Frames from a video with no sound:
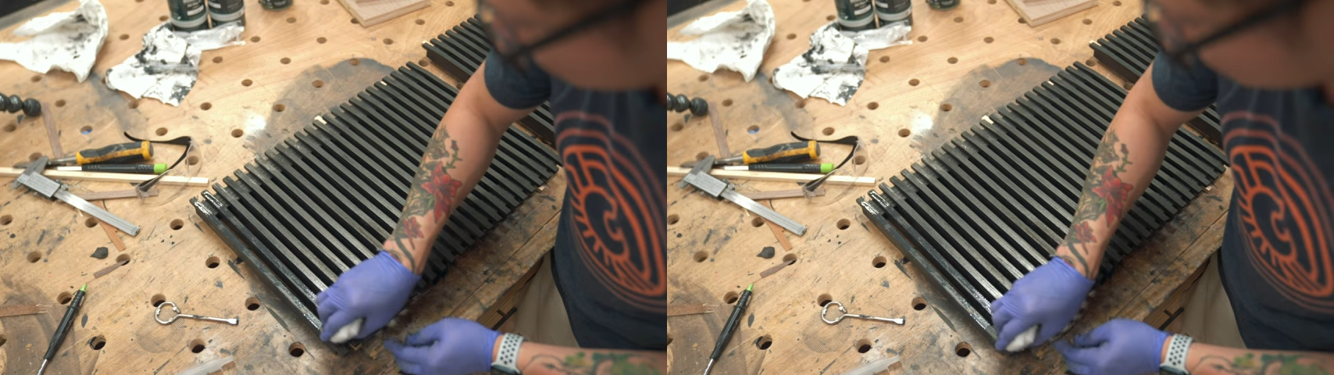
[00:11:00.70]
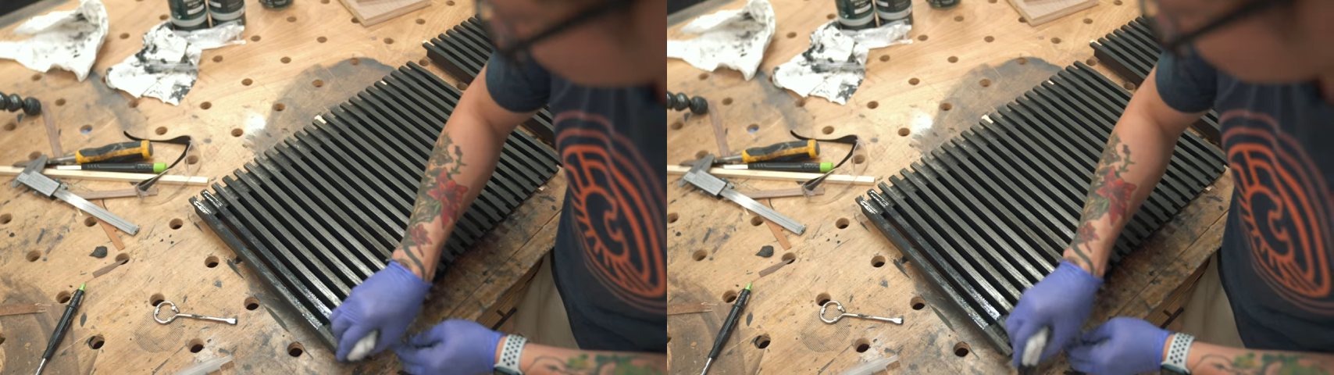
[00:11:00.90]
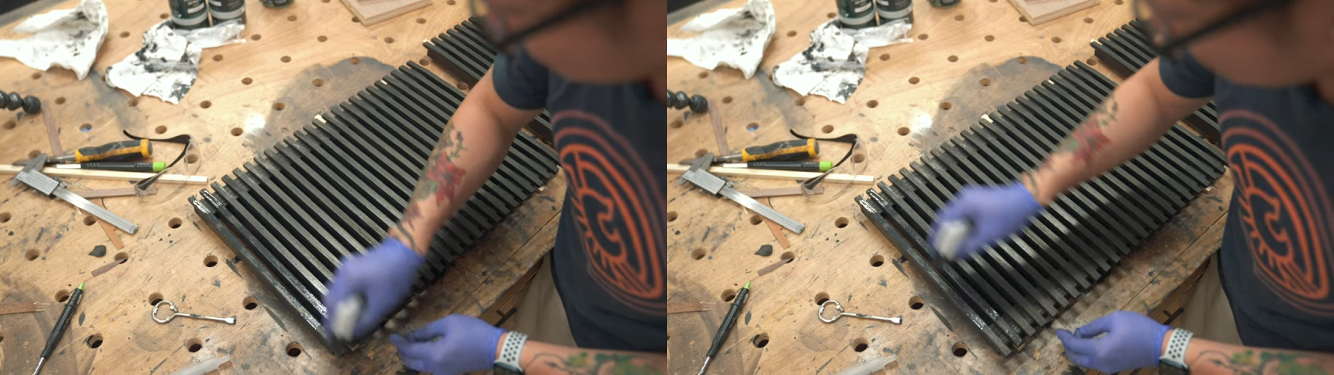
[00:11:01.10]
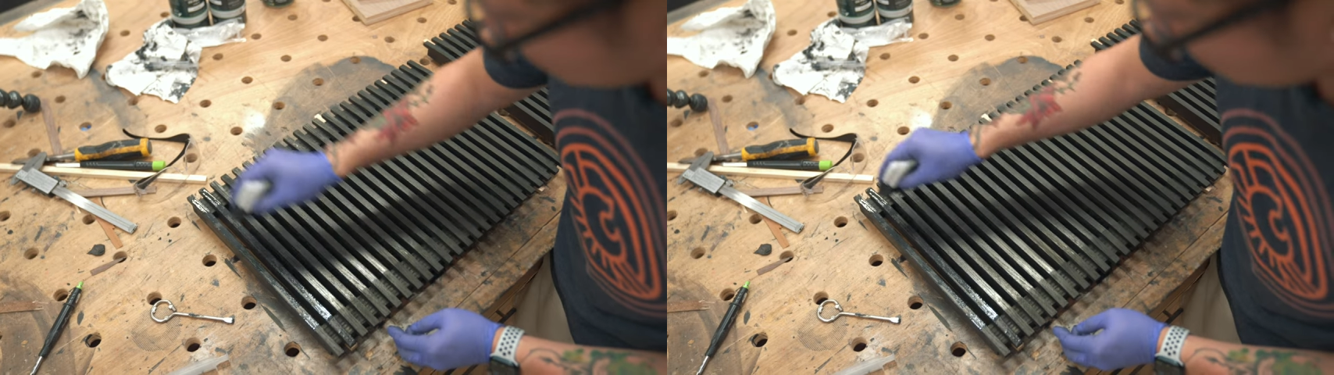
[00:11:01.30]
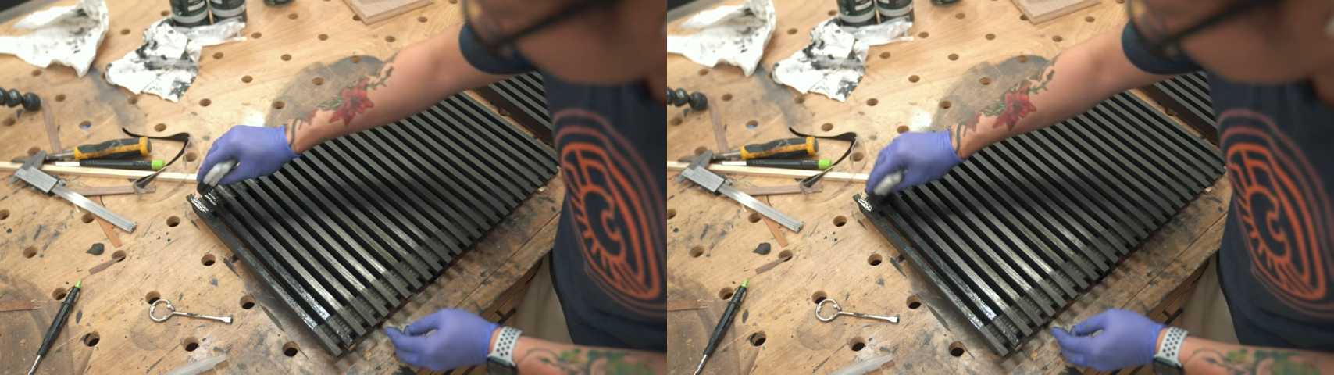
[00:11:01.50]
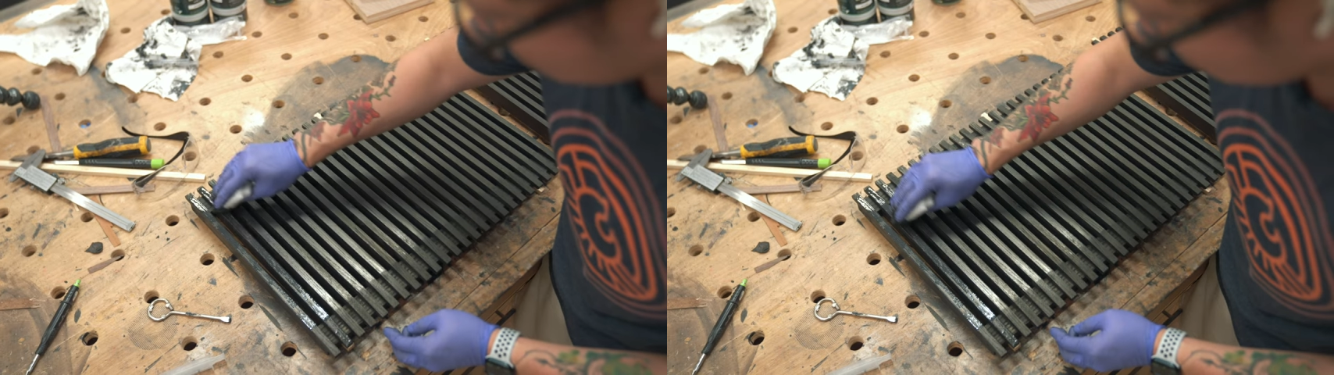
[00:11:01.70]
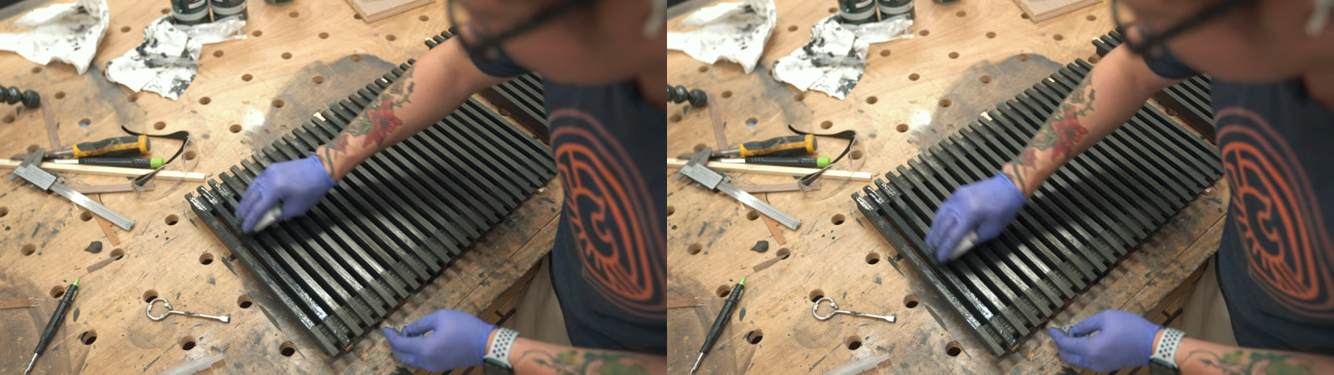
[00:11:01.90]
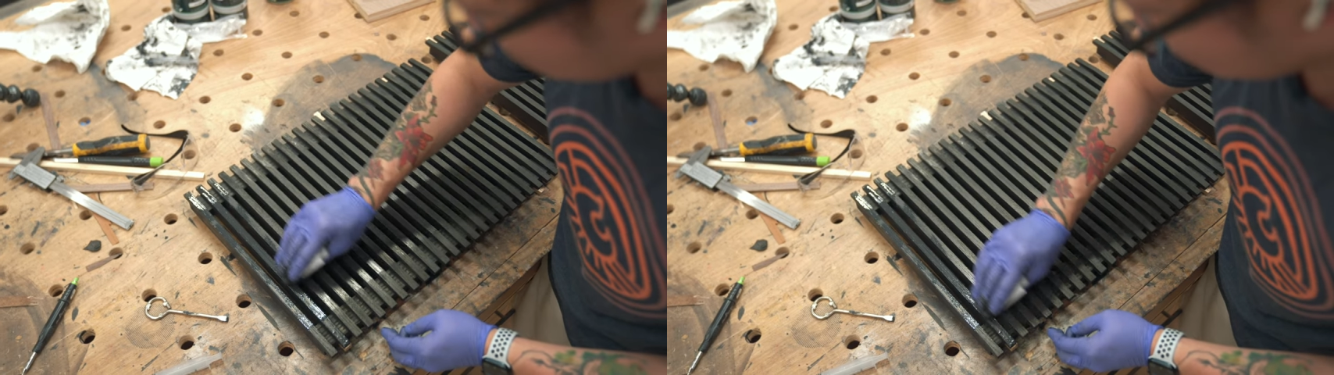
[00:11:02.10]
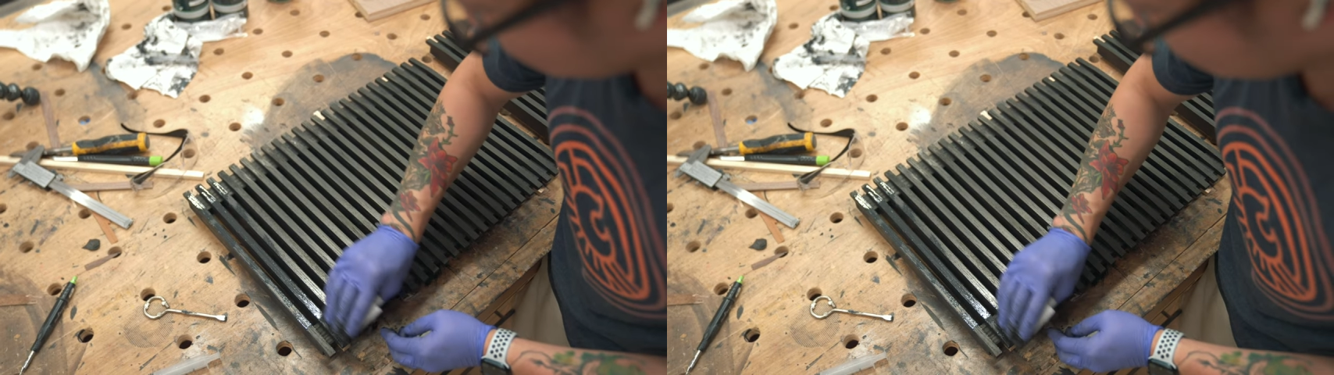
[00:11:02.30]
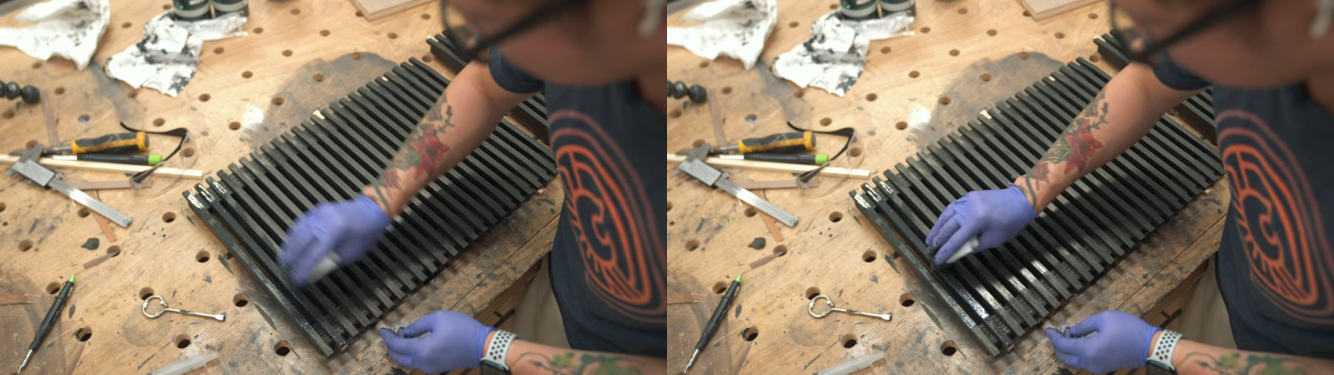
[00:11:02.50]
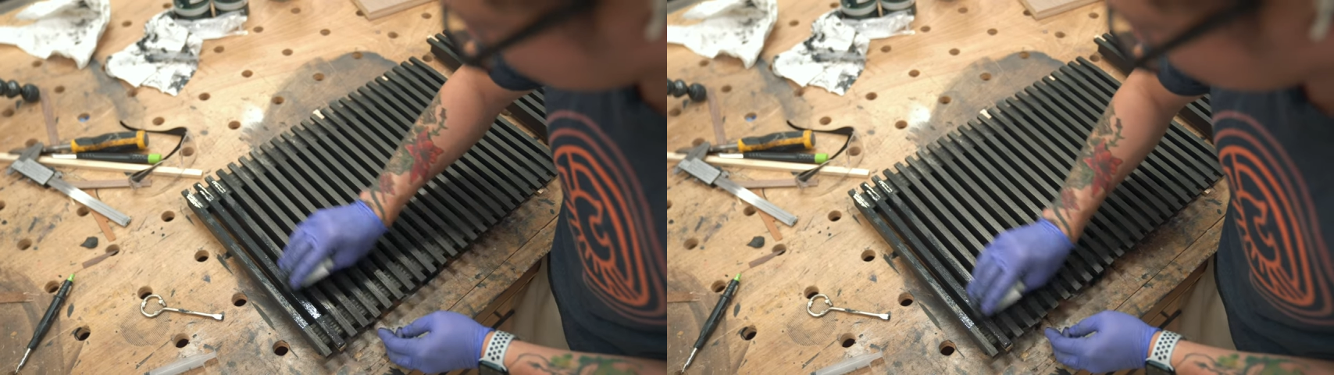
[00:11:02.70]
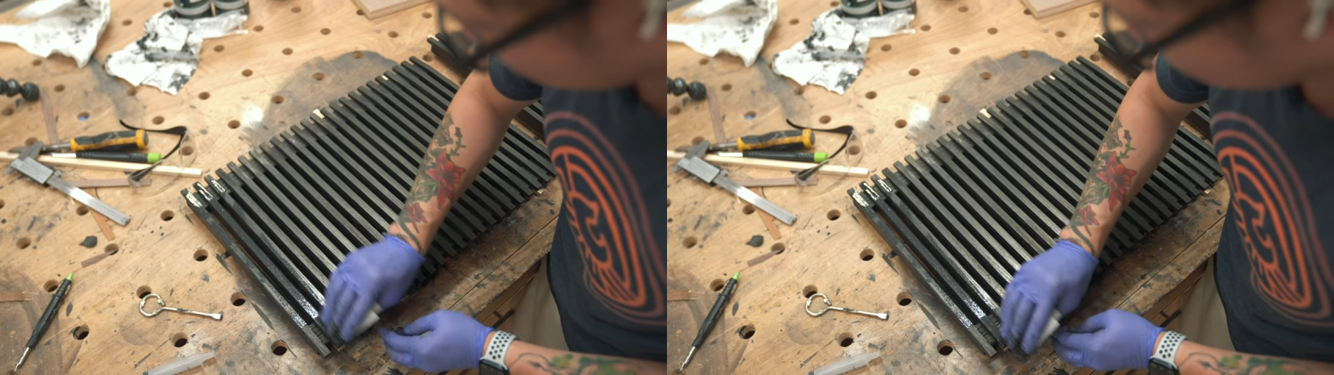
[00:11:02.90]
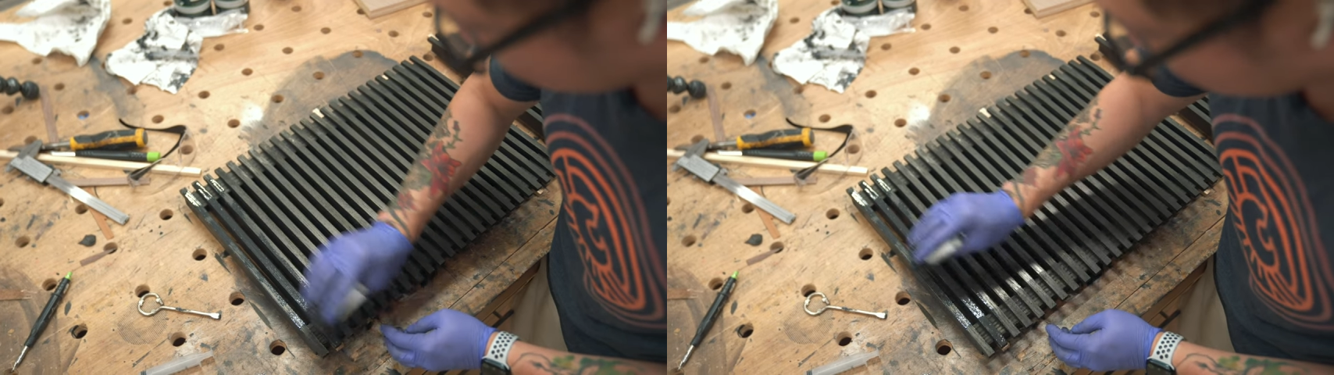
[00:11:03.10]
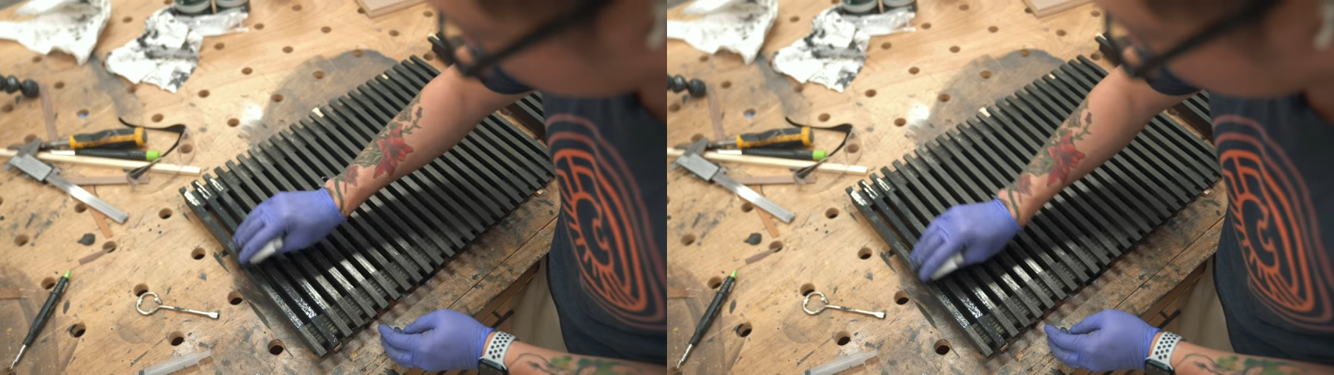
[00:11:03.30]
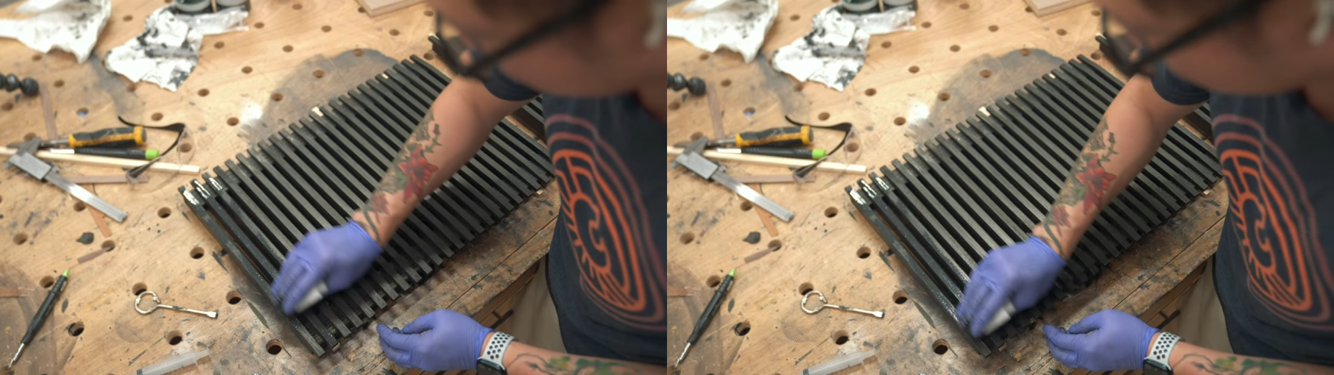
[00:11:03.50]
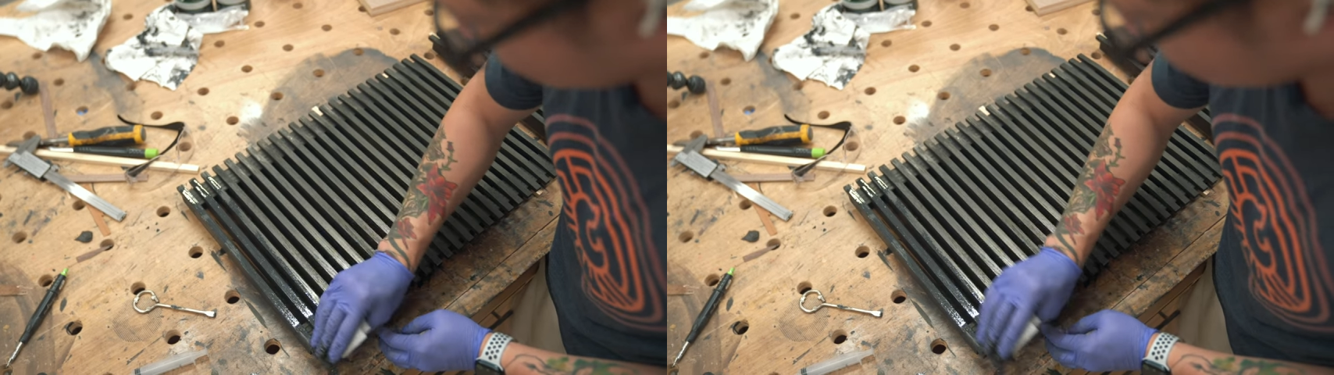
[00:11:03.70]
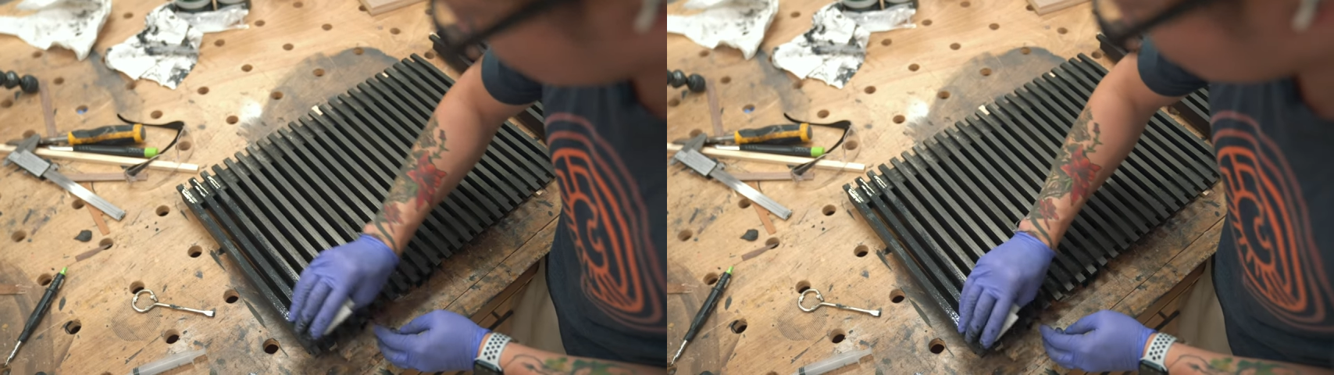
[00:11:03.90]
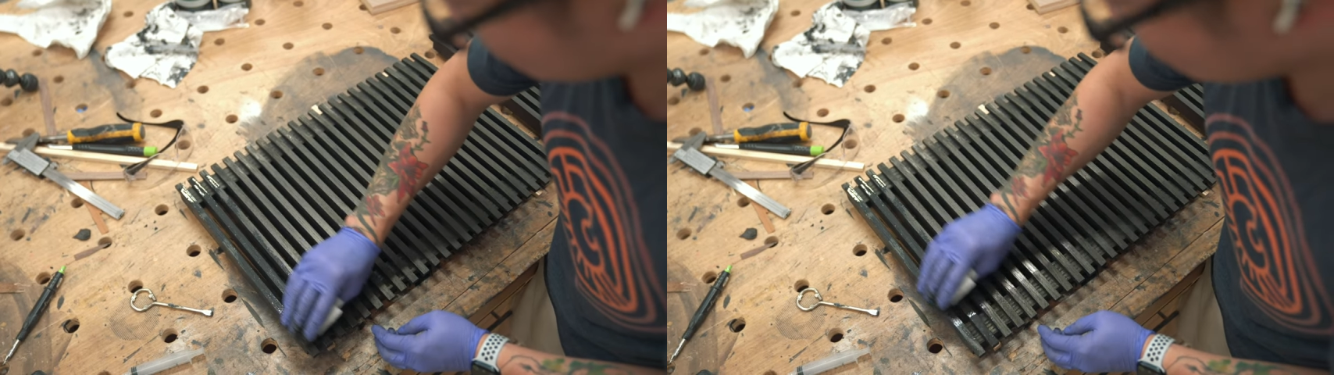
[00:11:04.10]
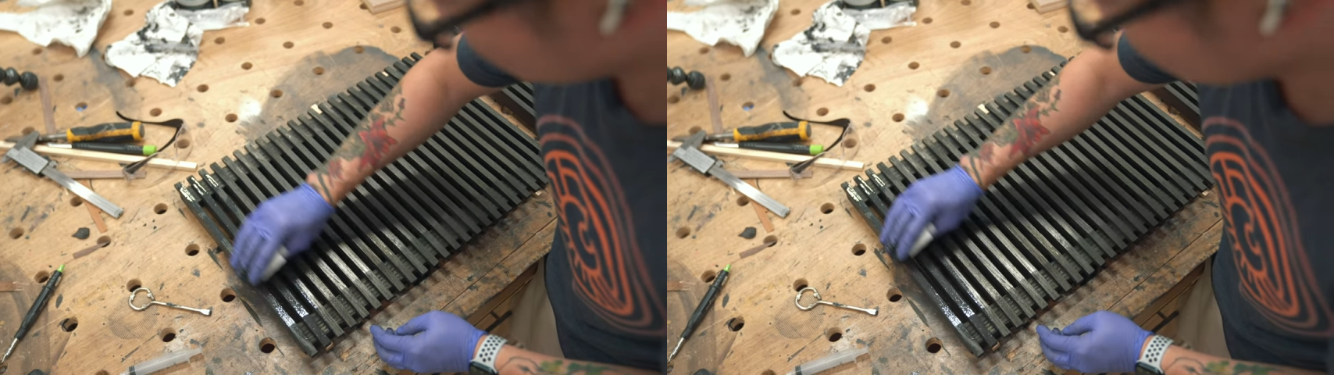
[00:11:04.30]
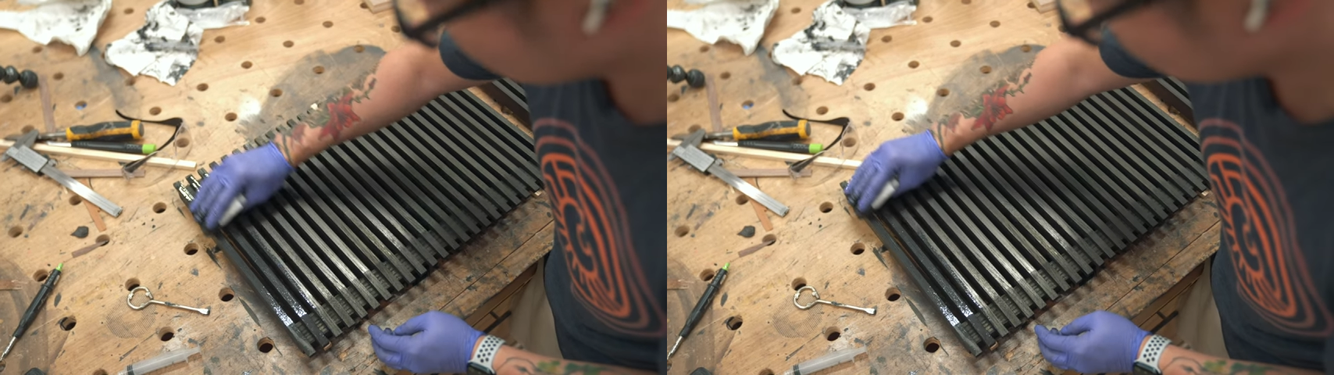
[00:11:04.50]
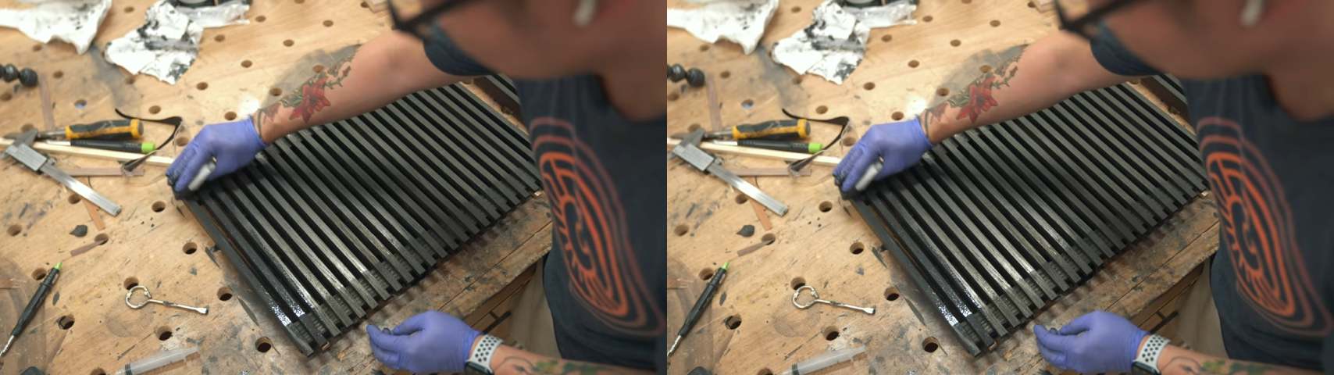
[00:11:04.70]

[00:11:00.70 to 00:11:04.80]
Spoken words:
(no speaker visible)